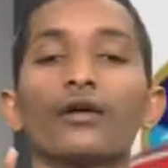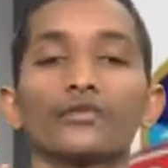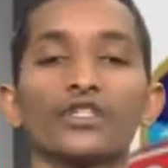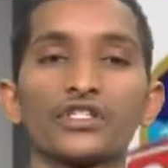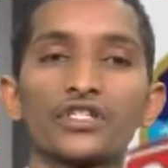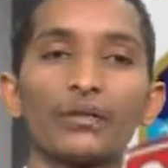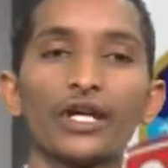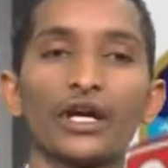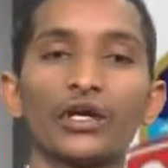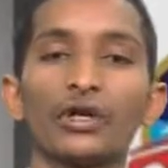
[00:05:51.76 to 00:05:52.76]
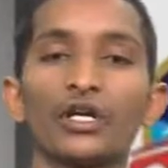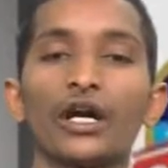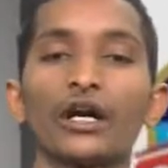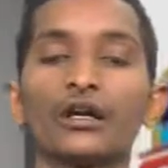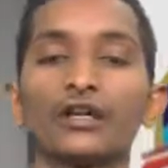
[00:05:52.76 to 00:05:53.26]
systemic
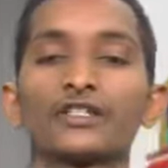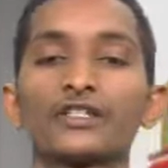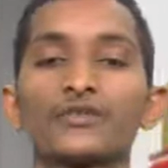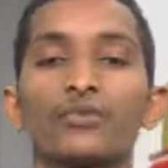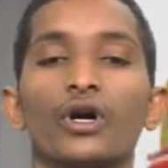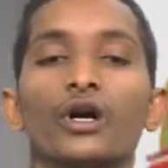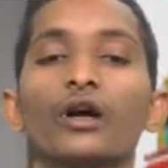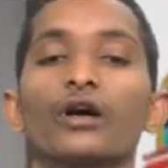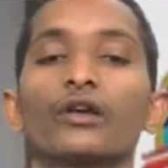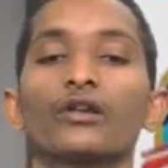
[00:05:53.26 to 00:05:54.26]
aorta is the